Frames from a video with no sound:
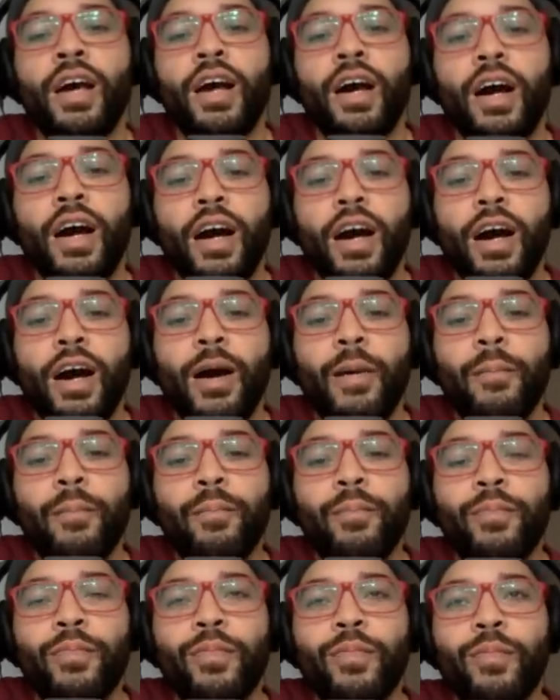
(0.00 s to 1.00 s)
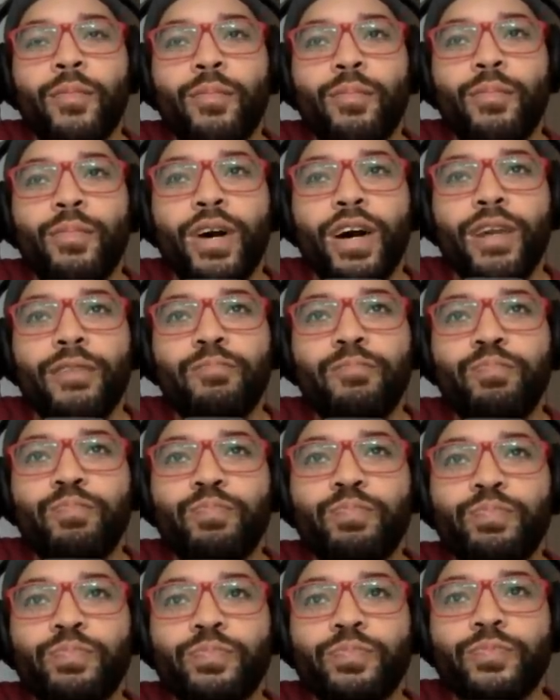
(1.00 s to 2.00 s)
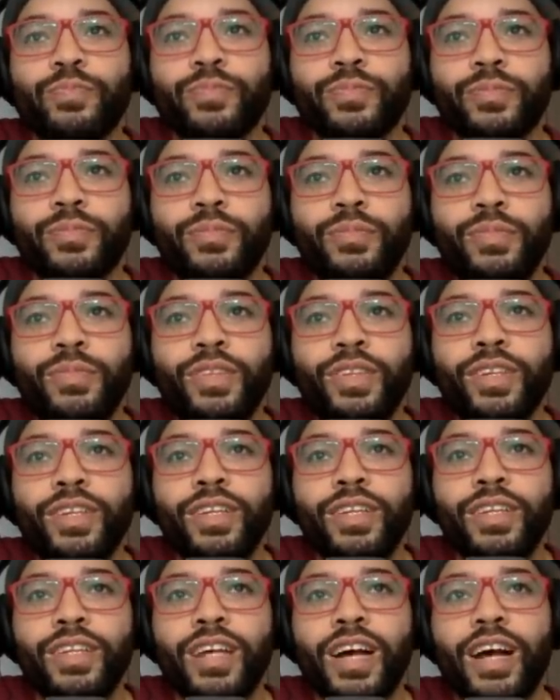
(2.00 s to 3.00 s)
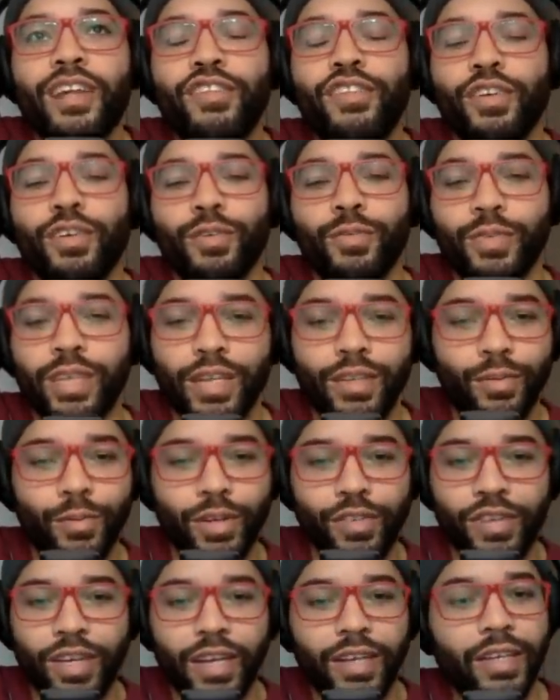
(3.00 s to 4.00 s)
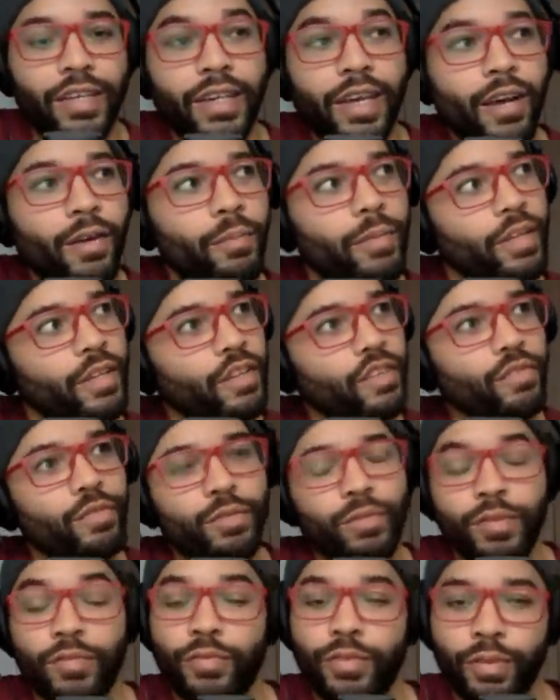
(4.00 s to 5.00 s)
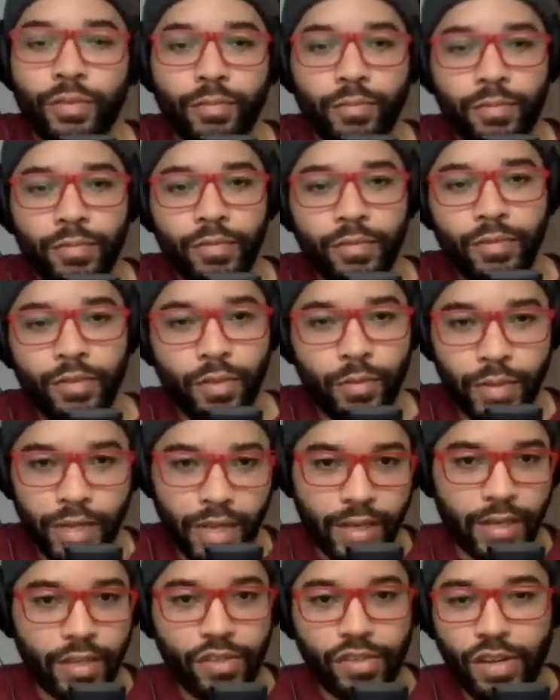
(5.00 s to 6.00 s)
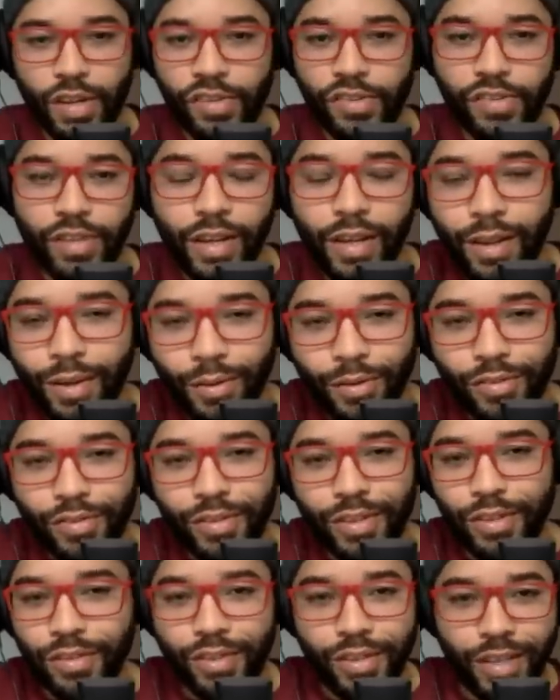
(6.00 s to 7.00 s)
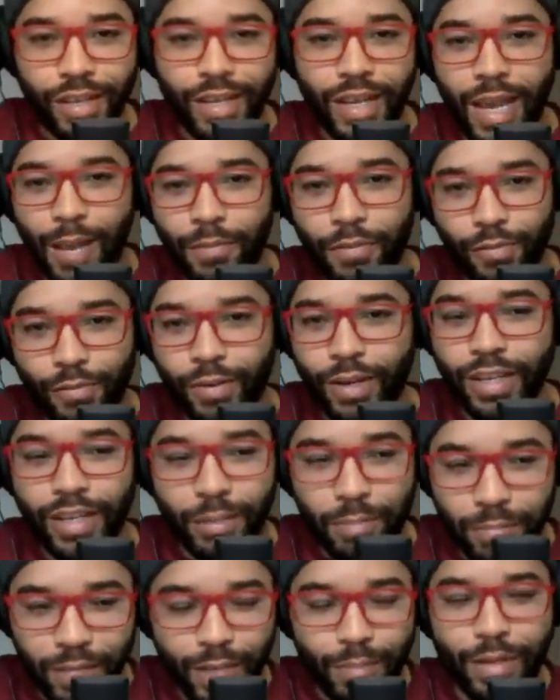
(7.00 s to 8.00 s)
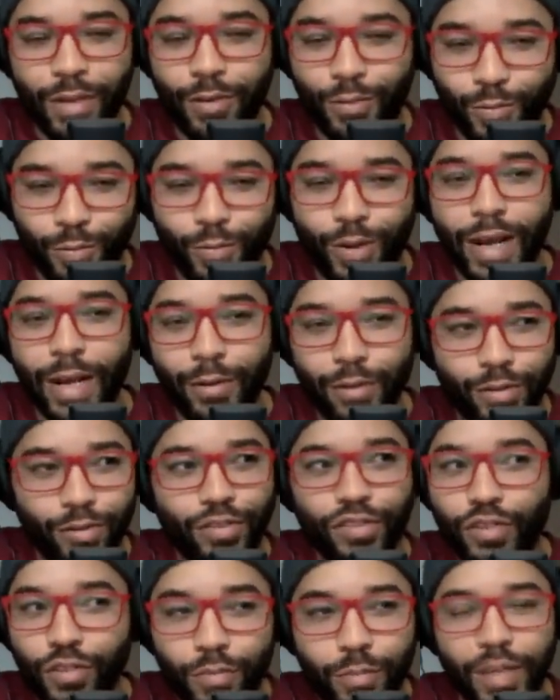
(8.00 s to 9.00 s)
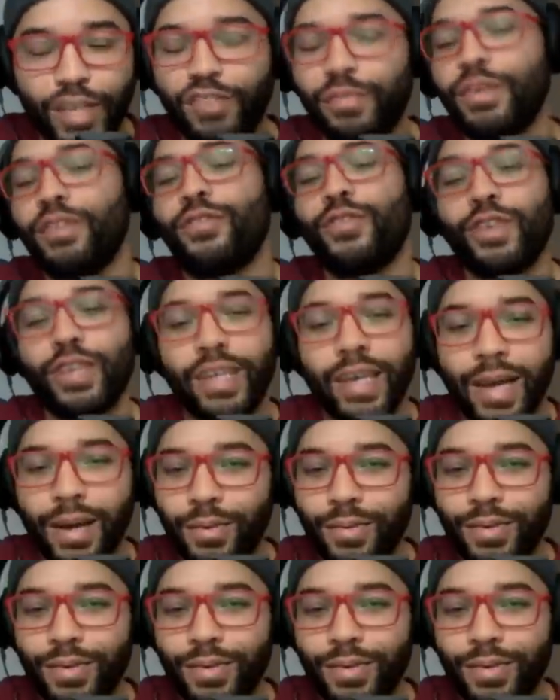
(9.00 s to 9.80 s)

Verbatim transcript: Um, but I told him we had to wait till I had to count because if we, you know, we got to get to ourselves. It, it, happened right. He beat me right two minutes before count.